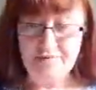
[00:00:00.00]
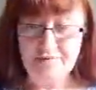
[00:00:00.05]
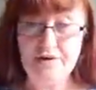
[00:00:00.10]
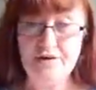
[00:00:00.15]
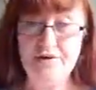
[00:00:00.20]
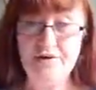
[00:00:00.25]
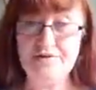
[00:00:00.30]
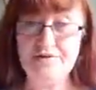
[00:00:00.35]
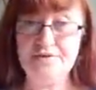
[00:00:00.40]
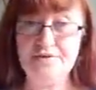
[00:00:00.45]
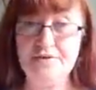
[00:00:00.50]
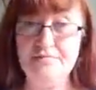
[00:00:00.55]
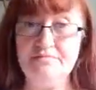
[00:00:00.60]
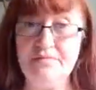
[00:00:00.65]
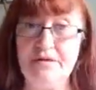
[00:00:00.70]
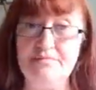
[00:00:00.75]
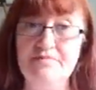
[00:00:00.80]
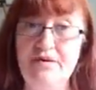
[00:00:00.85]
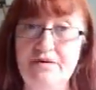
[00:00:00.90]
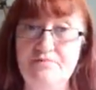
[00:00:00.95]
because
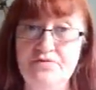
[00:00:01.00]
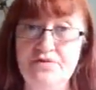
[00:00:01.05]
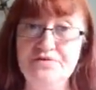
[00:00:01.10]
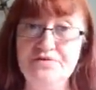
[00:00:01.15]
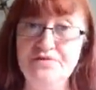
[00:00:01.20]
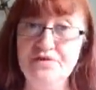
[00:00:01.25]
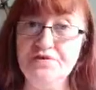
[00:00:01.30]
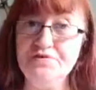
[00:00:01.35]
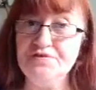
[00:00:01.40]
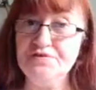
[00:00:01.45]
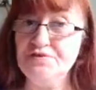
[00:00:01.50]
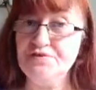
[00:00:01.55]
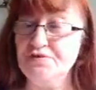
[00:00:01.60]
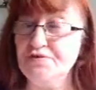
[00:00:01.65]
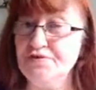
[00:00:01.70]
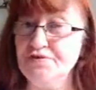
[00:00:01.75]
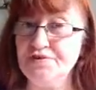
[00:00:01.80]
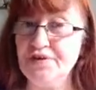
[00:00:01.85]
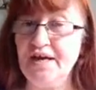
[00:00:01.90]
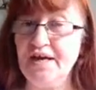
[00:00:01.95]
my memory is not as
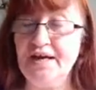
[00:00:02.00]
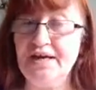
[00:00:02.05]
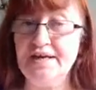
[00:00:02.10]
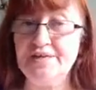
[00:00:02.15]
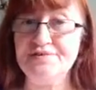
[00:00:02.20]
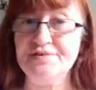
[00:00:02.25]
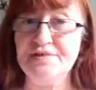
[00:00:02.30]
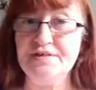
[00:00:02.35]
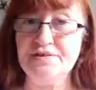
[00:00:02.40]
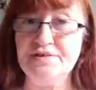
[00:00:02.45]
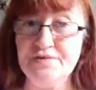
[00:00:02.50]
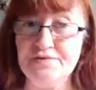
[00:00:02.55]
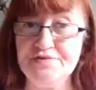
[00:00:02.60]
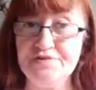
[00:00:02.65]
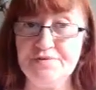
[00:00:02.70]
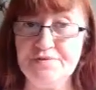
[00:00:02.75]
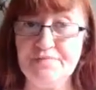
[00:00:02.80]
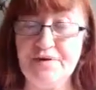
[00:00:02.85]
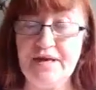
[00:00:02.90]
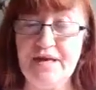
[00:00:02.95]
good as it
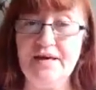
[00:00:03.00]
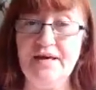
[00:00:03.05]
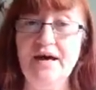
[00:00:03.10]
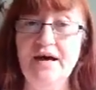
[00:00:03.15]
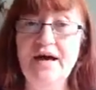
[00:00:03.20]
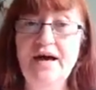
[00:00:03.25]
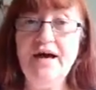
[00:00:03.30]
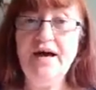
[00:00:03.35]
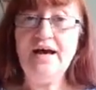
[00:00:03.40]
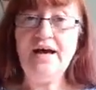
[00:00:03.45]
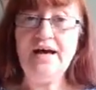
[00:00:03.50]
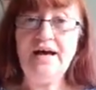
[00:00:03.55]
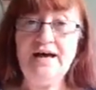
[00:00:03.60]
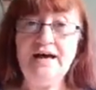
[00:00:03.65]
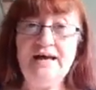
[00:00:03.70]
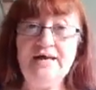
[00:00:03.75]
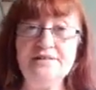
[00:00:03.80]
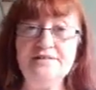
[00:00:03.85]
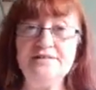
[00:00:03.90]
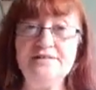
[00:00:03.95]
used to be,
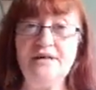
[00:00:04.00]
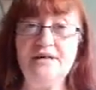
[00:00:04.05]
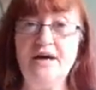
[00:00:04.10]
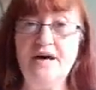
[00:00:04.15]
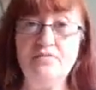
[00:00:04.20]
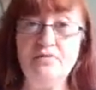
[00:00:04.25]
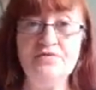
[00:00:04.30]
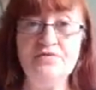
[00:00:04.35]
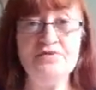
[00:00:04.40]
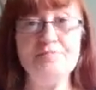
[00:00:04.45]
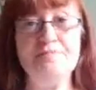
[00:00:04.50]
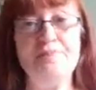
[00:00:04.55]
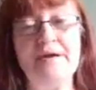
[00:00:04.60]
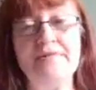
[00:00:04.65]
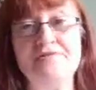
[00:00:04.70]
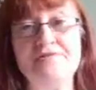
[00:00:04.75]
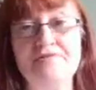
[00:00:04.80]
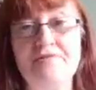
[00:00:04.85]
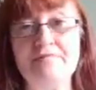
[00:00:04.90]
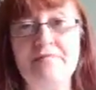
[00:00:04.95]
and I want to be
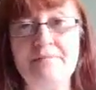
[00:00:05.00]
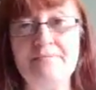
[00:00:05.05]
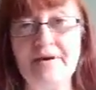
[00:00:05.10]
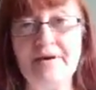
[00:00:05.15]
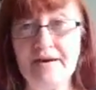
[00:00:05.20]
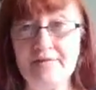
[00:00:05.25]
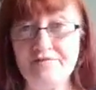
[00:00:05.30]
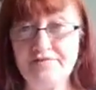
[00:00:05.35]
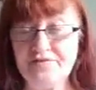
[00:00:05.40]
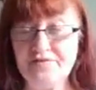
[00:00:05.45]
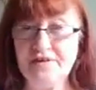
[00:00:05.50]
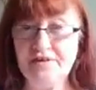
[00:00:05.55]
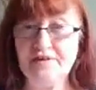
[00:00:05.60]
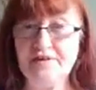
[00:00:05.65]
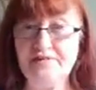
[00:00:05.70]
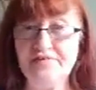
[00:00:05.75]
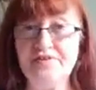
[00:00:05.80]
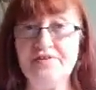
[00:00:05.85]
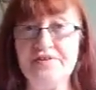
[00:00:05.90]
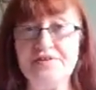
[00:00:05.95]
able to remember
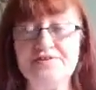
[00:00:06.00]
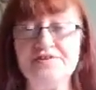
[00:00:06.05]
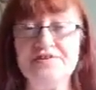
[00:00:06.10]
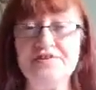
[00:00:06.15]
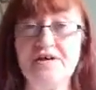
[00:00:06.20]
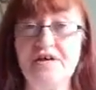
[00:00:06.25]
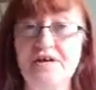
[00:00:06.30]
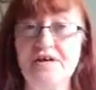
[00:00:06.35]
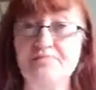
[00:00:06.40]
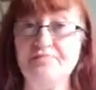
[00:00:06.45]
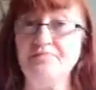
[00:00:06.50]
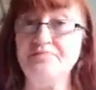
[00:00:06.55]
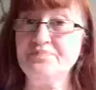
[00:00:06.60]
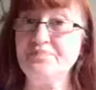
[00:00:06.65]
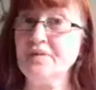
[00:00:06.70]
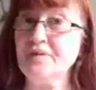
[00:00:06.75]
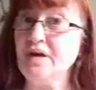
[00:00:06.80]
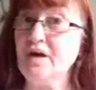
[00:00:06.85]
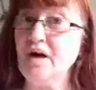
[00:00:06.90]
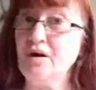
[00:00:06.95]
everything that
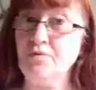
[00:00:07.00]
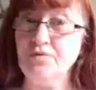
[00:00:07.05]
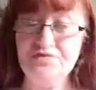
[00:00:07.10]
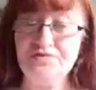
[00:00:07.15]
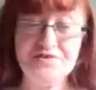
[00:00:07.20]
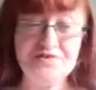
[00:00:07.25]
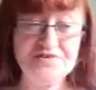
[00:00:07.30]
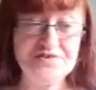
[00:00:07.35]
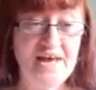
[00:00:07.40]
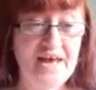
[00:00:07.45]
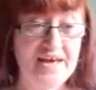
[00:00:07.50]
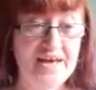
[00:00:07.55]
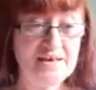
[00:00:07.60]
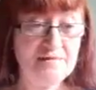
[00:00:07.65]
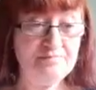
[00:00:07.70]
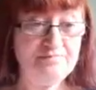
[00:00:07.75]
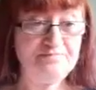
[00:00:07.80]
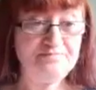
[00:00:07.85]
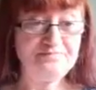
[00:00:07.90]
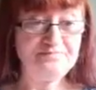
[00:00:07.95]
I want to
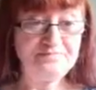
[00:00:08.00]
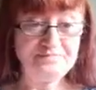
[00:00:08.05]
say.